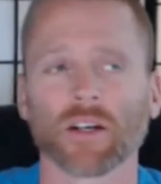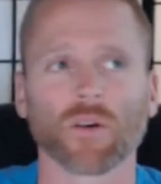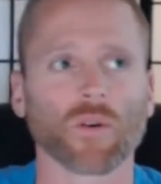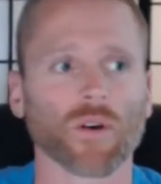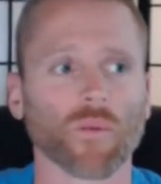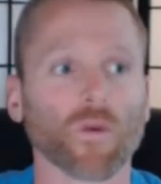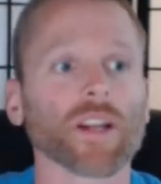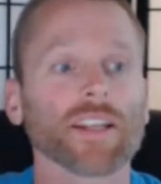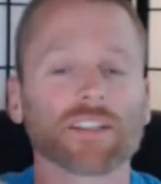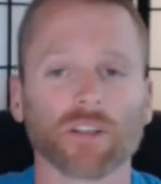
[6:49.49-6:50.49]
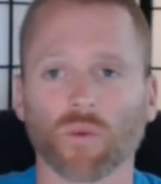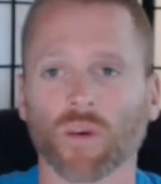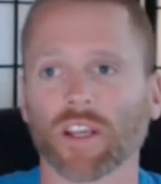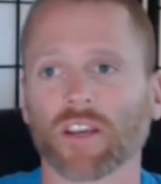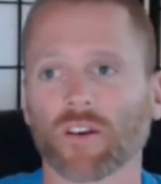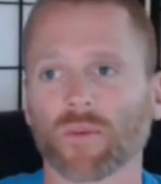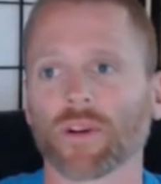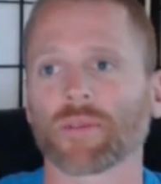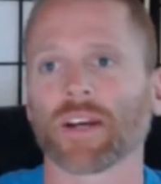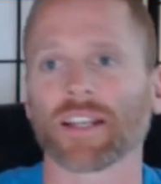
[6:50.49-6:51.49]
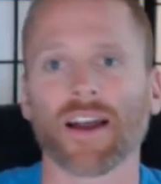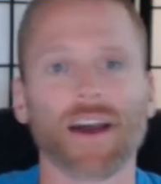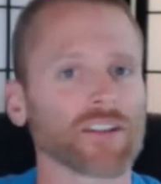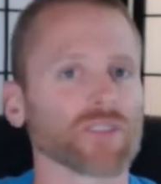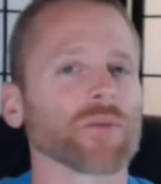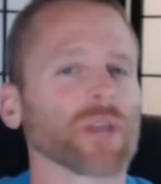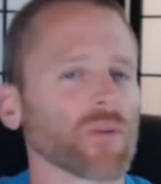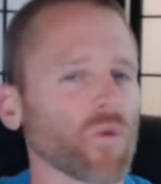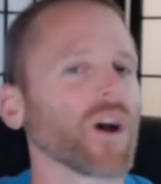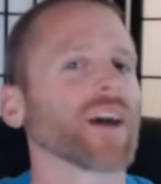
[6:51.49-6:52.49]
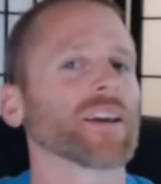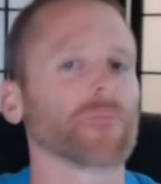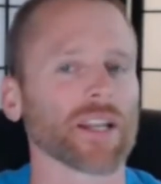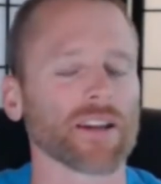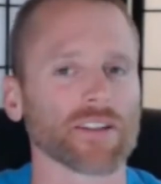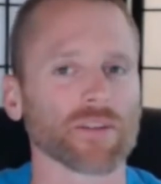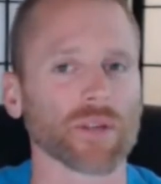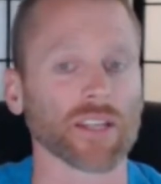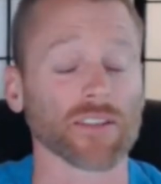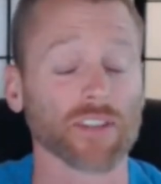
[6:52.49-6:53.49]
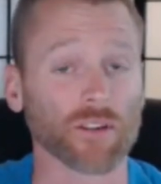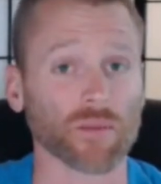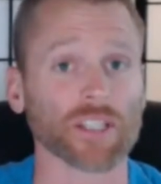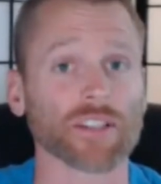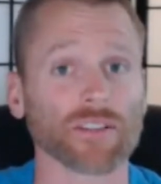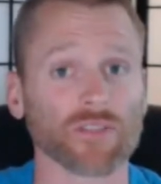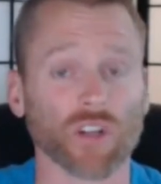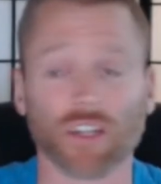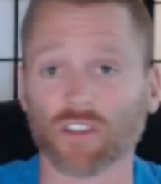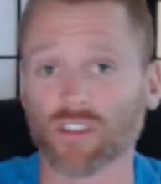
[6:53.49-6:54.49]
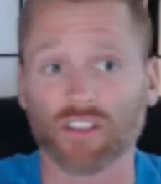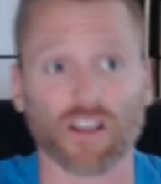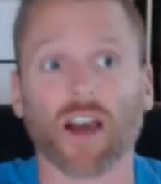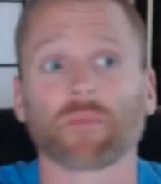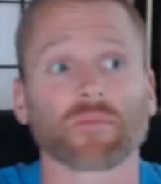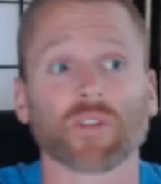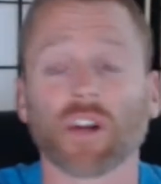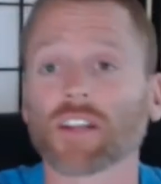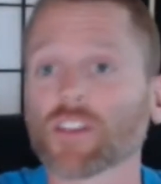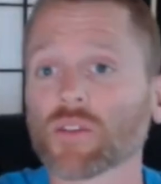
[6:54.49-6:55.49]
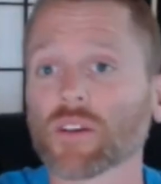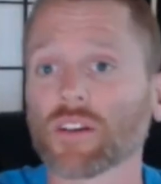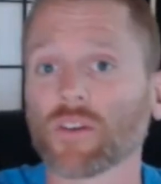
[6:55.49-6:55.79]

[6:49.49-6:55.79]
Or what isn't working? Or what am I not doing? And why am I not doing it? Is there a reason? Should I just stop trying to do it?